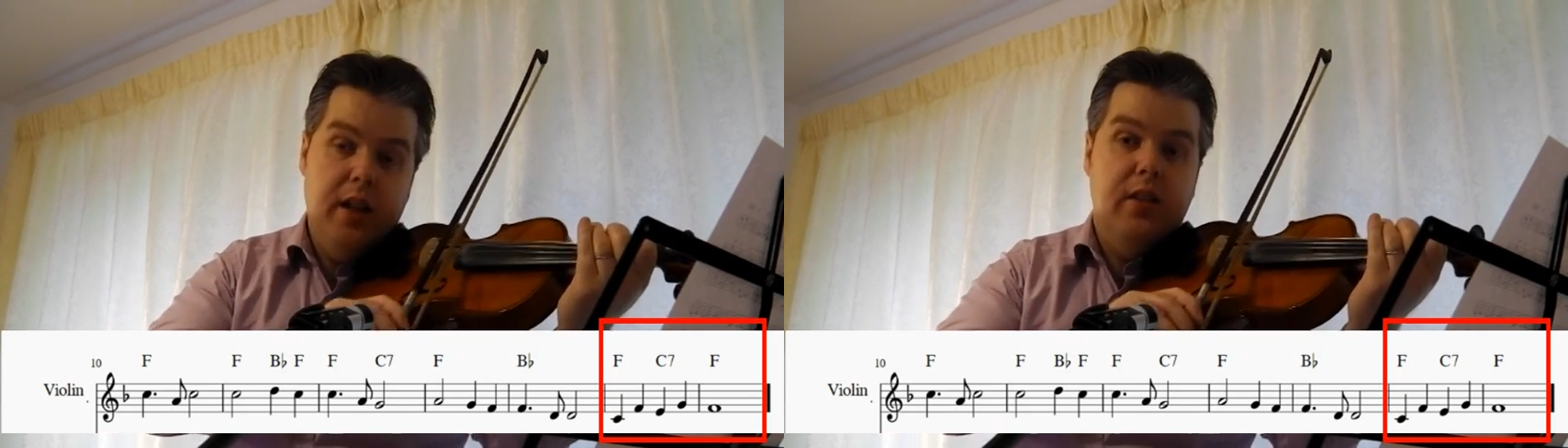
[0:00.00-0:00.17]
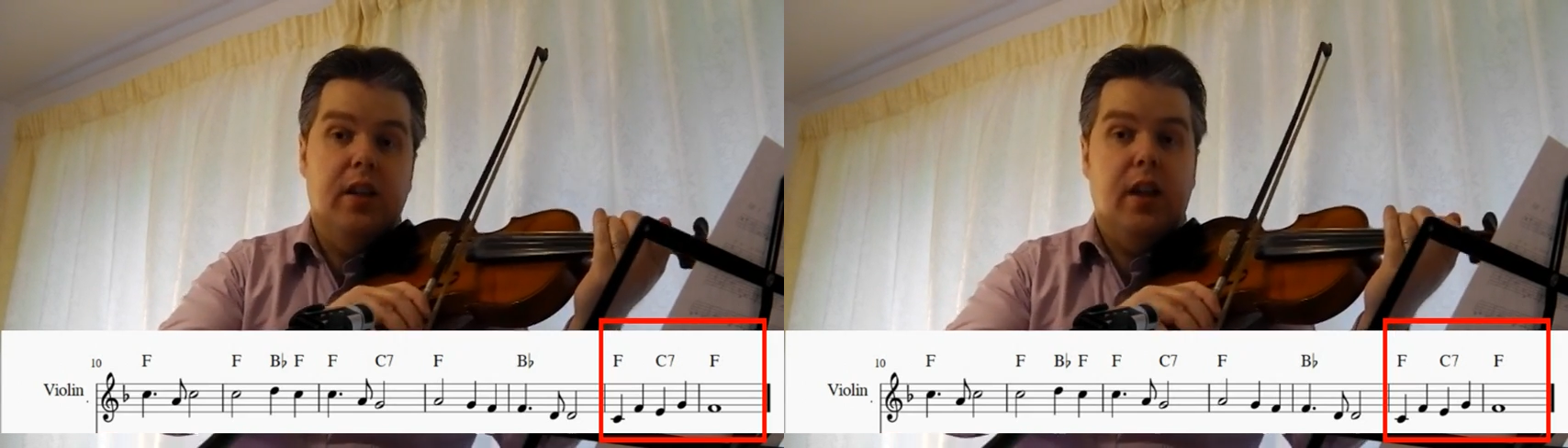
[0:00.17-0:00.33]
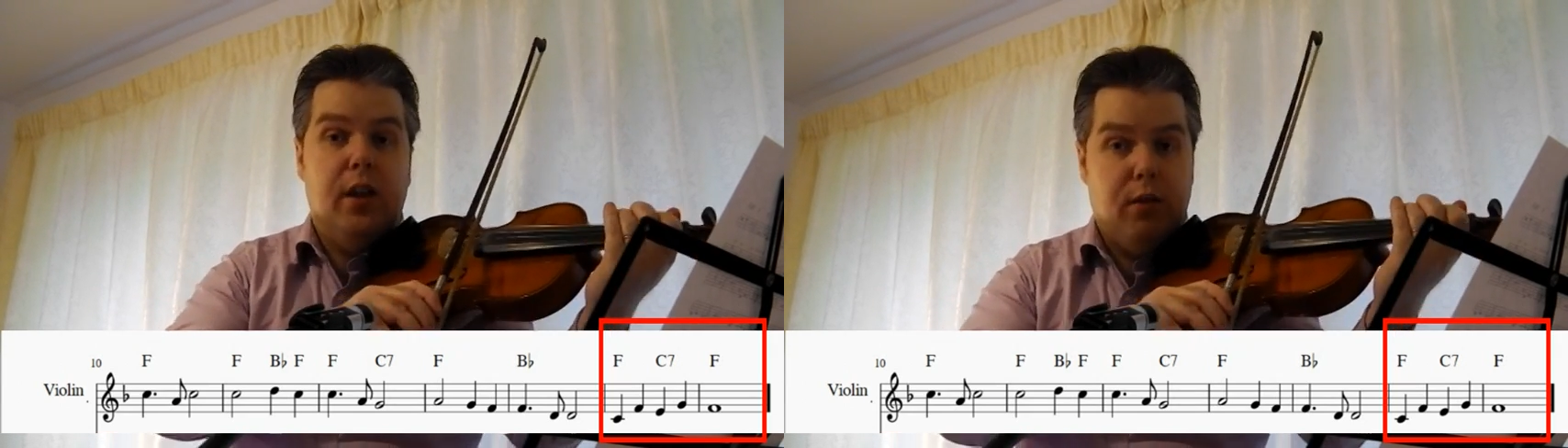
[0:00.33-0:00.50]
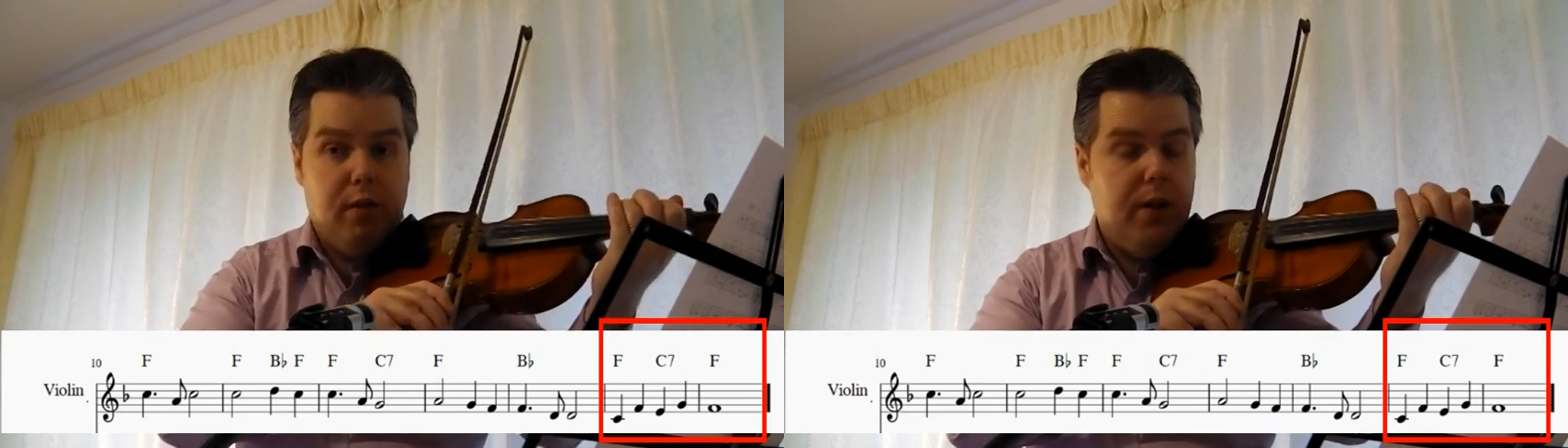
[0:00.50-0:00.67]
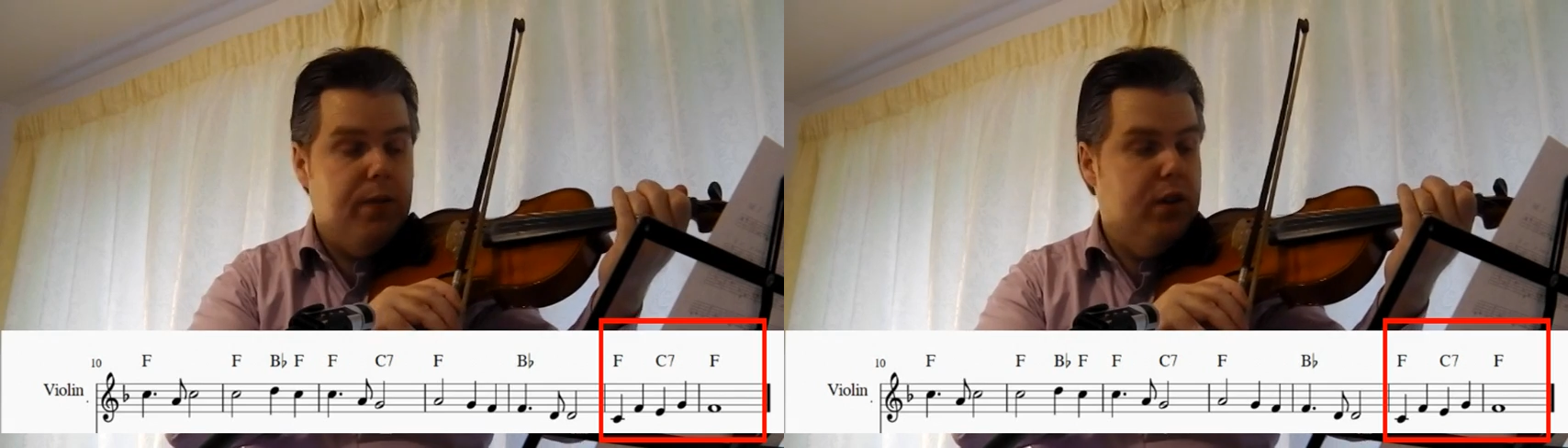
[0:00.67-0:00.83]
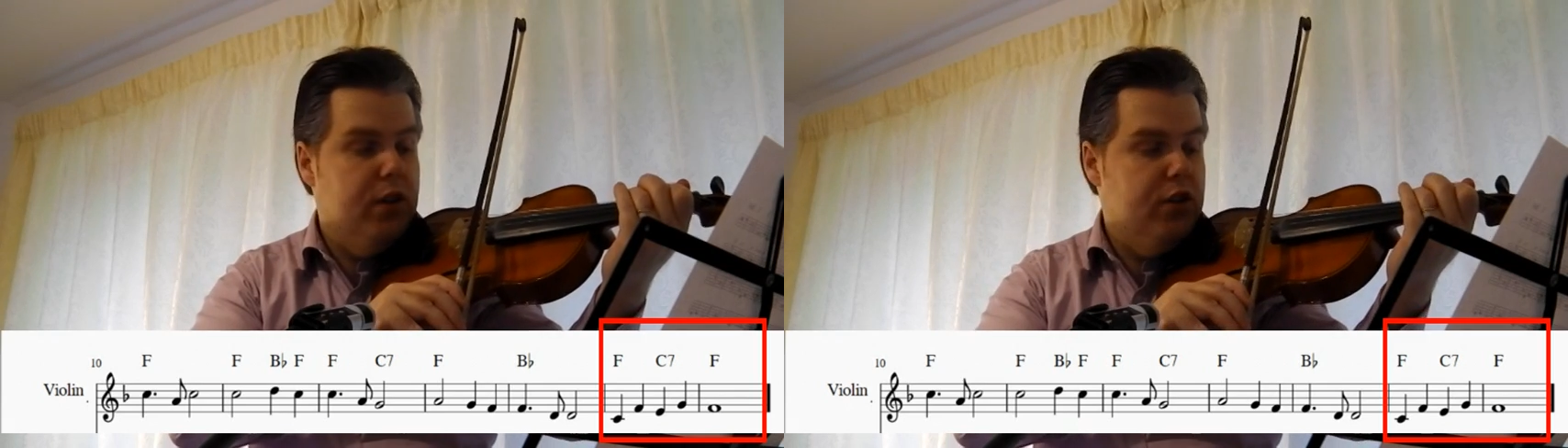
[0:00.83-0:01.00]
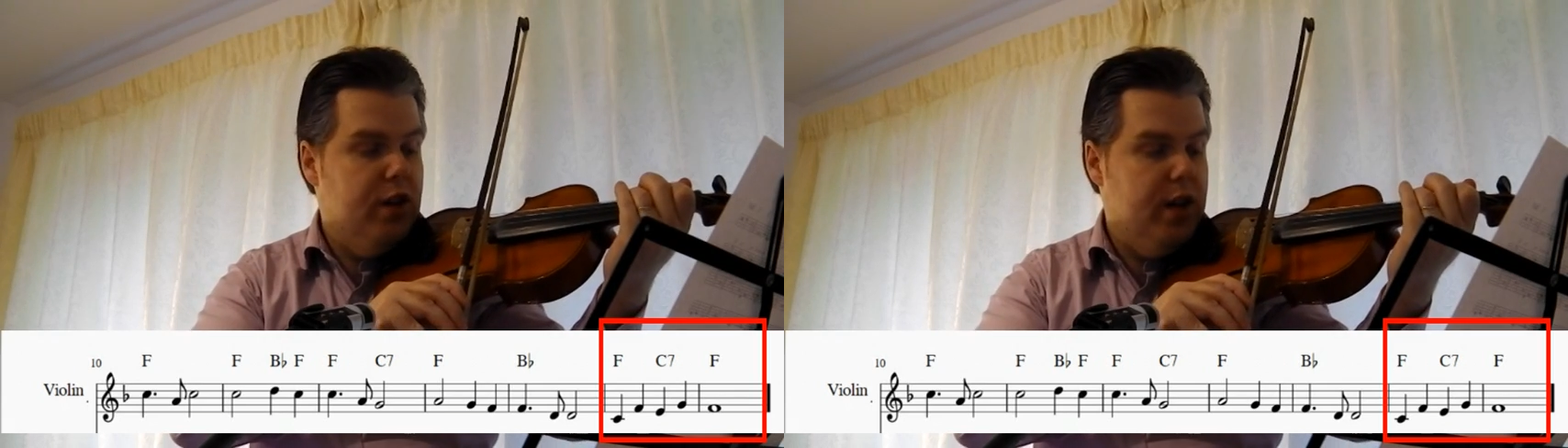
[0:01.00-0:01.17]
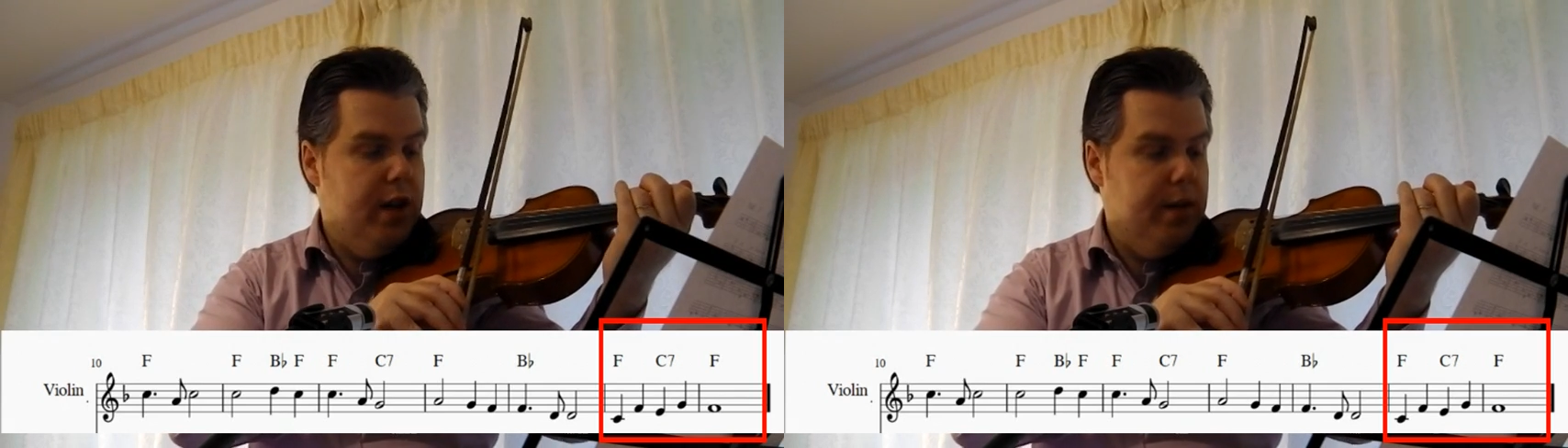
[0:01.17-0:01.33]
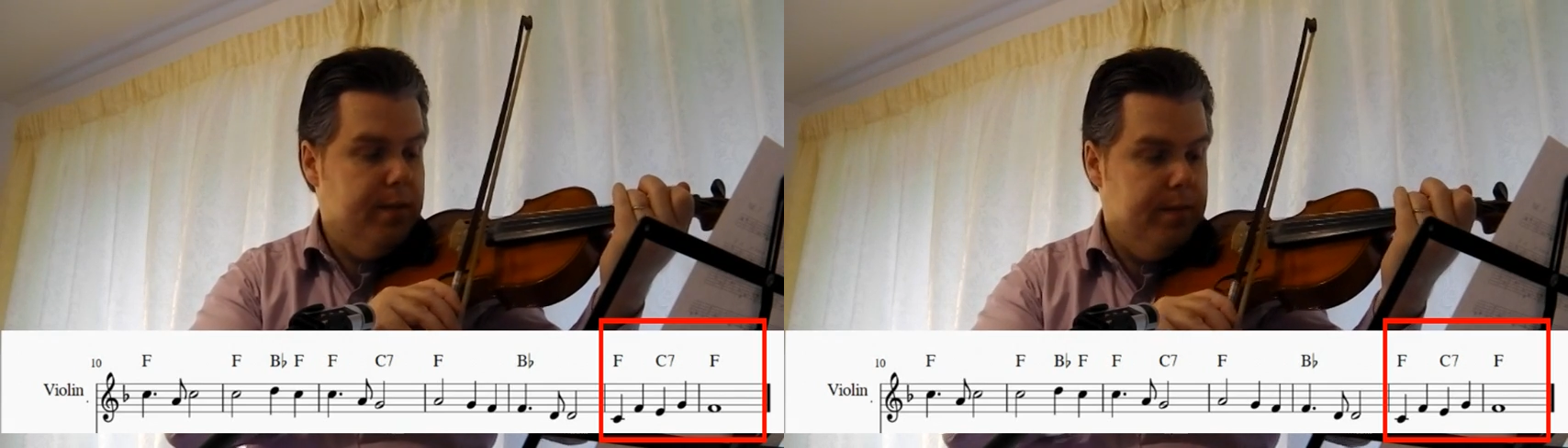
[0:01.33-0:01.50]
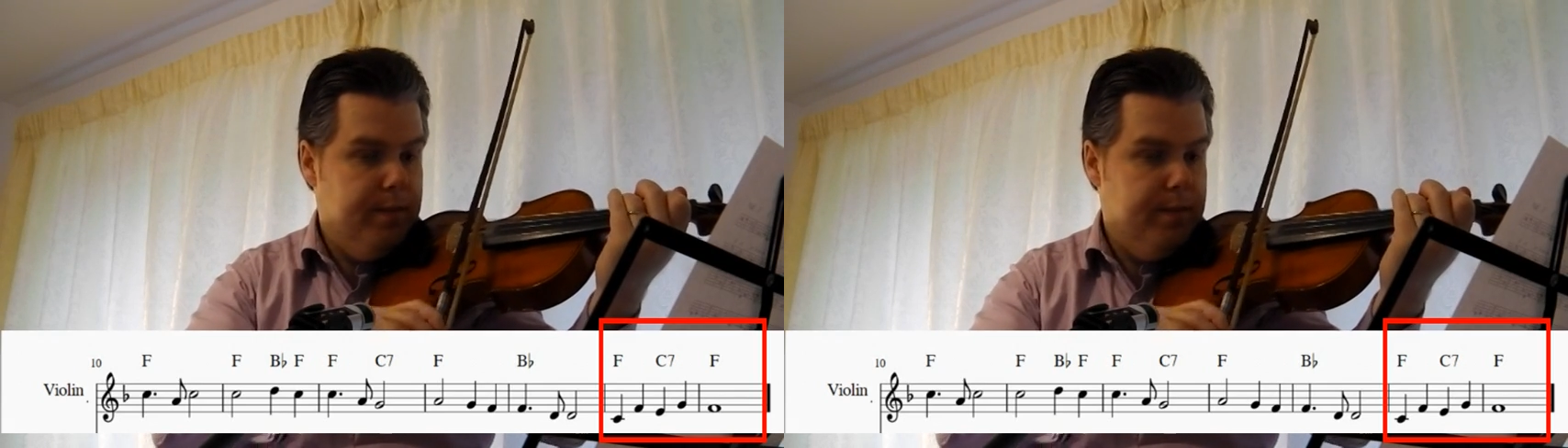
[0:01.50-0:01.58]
D3 for the G.